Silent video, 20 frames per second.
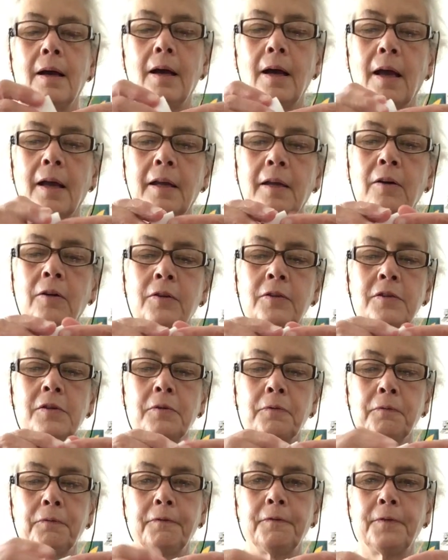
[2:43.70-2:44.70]
I can
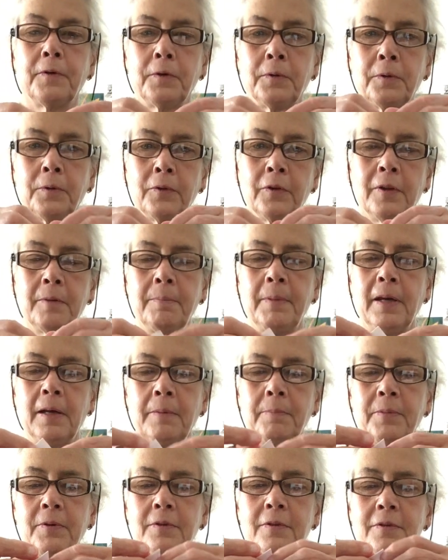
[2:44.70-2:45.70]
also fold the
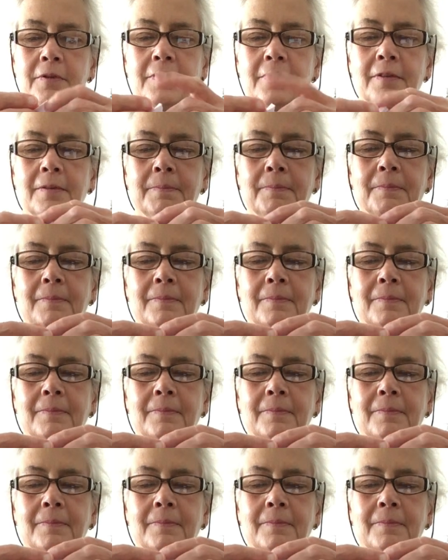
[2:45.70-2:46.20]
papers.